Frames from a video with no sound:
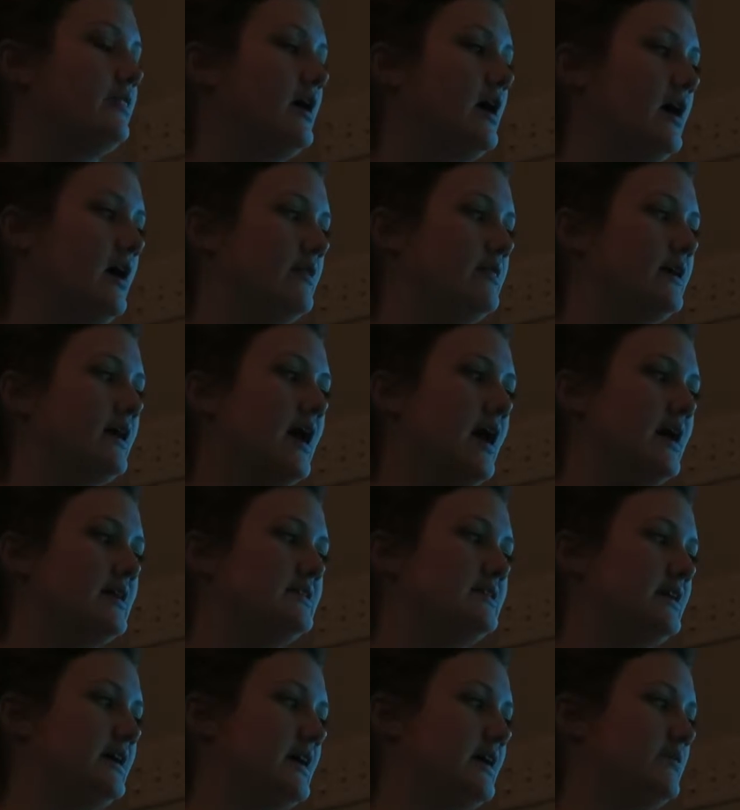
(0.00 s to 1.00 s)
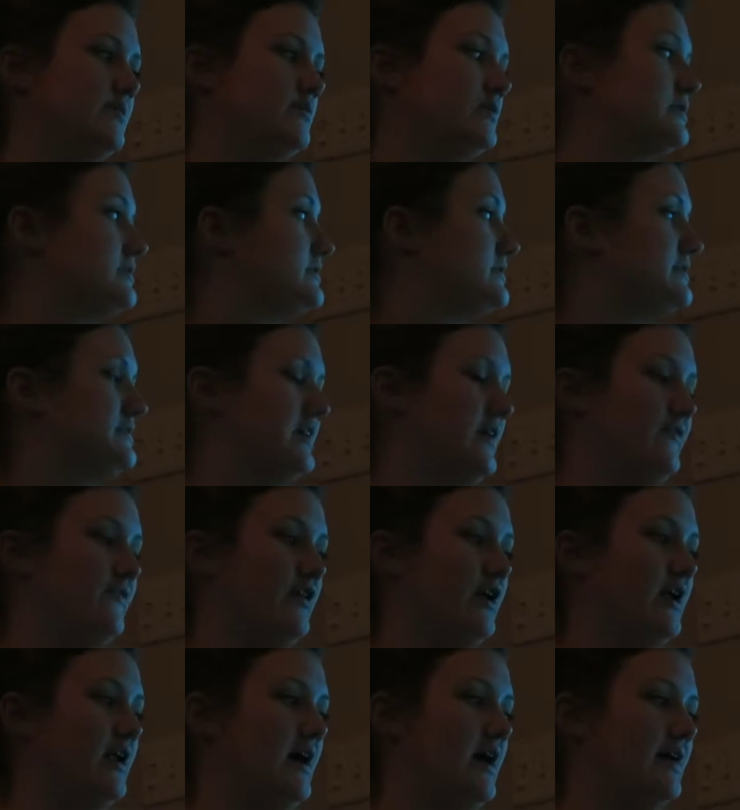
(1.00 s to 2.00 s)
The content was
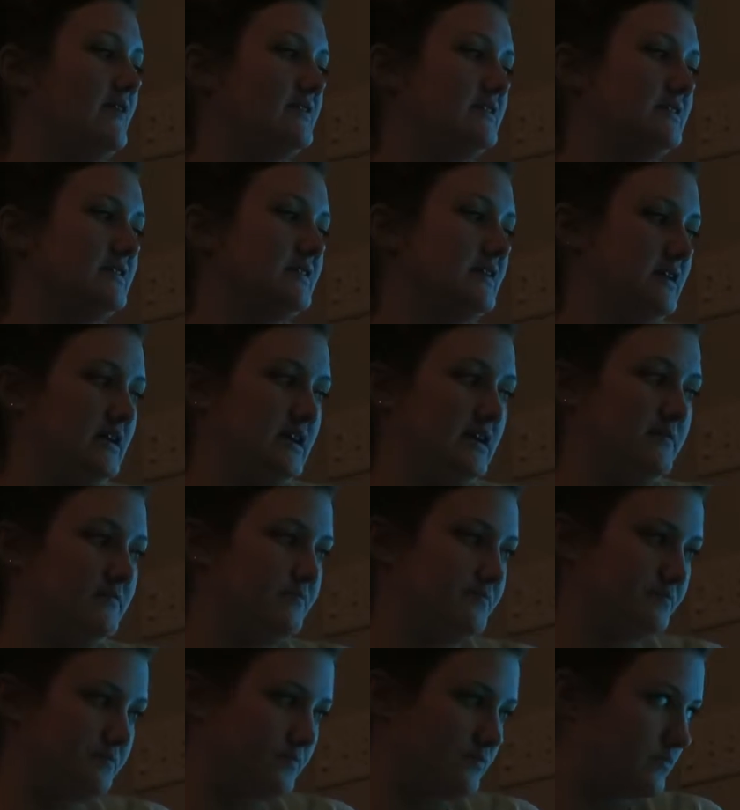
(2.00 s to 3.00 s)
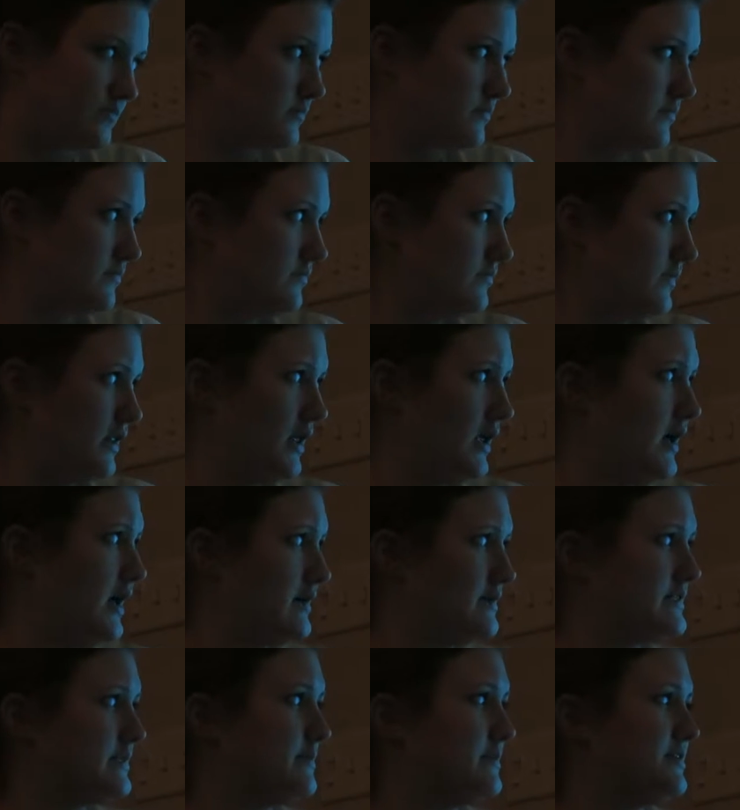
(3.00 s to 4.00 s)
different, obviously.
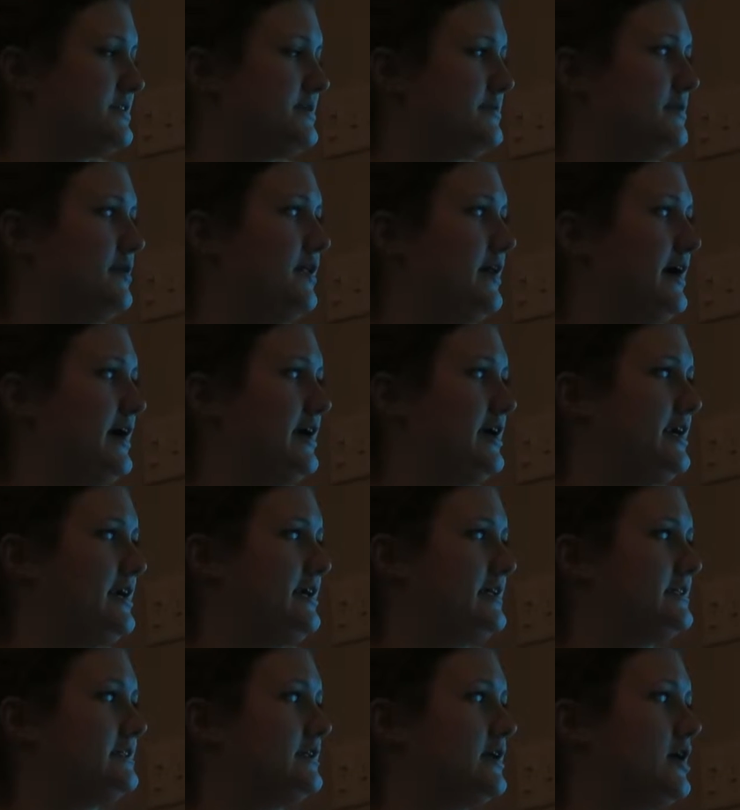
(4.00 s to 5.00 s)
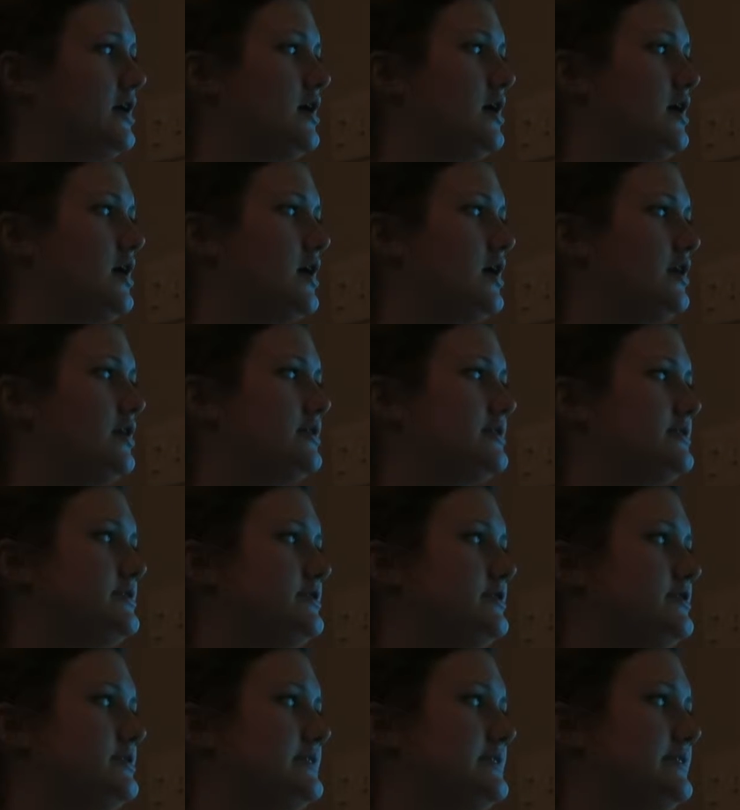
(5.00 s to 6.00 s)
Some of the similarities,
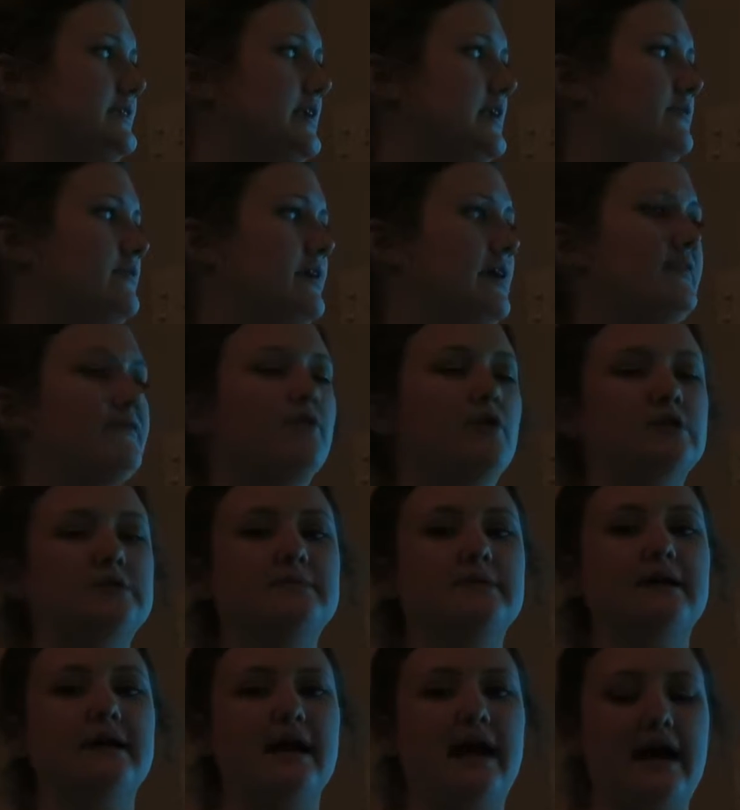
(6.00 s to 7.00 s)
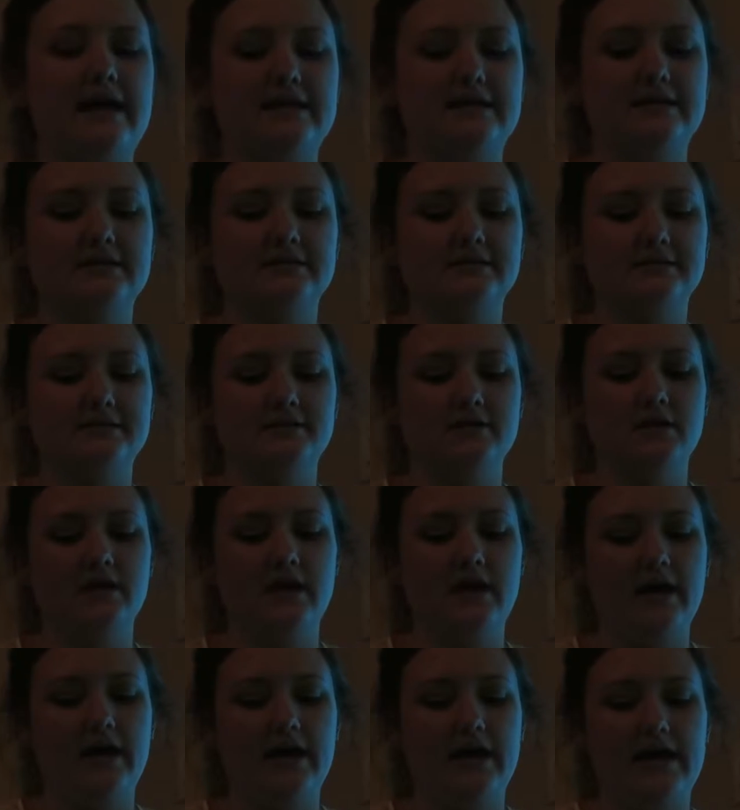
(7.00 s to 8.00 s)
students needed reinforcement and guidance,
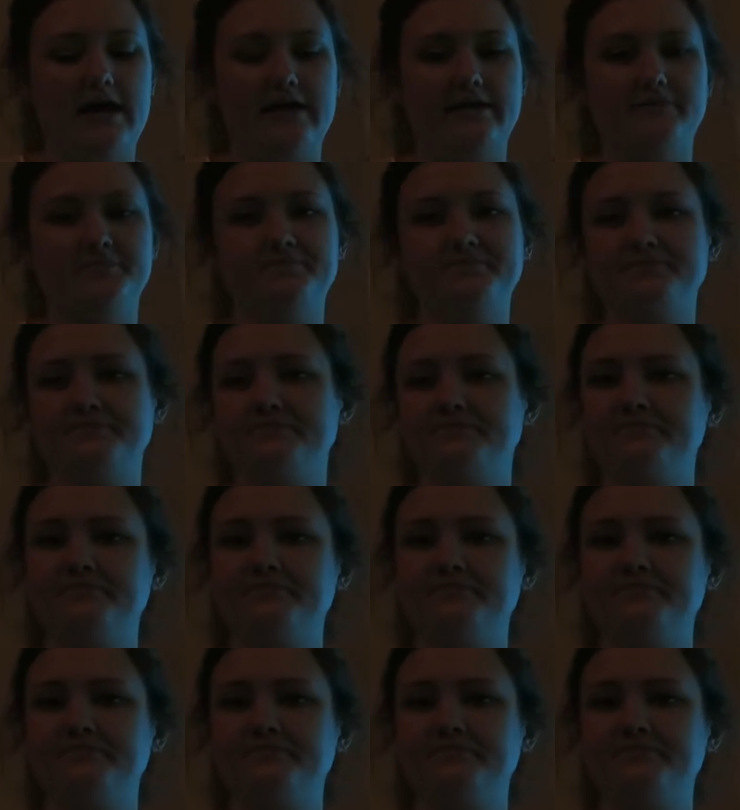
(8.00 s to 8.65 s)
and